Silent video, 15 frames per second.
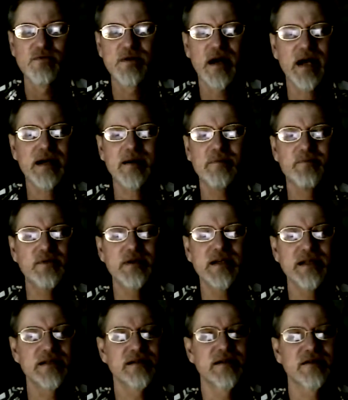We're not
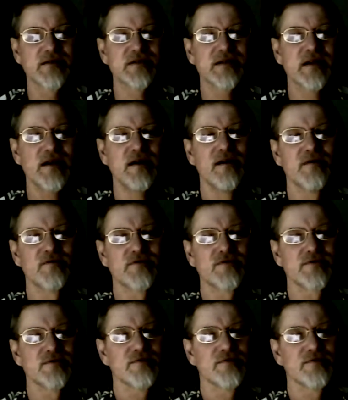complete in ourselves.